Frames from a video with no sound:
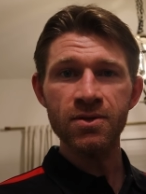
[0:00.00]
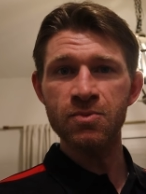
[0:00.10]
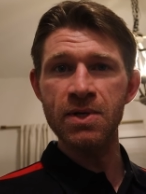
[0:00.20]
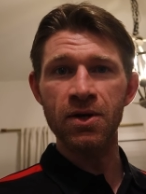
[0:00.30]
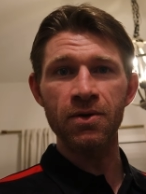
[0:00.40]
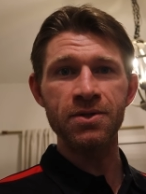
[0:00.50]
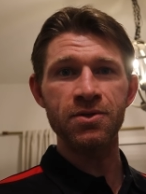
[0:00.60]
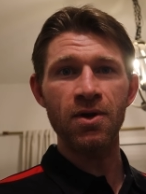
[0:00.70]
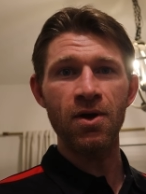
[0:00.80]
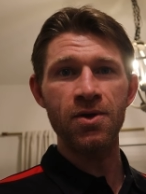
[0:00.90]
speaker
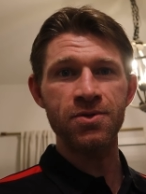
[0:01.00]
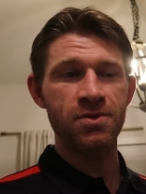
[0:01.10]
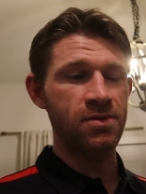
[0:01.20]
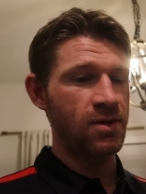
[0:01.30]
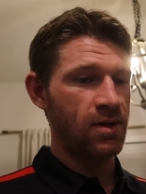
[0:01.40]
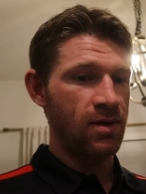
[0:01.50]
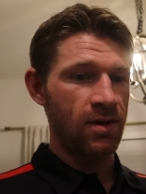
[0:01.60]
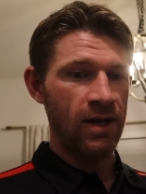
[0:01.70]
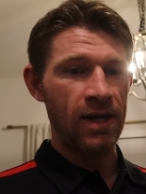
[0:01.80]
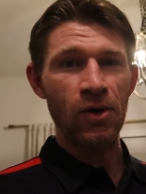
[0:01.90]
installs,
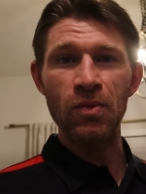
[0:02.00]
uh,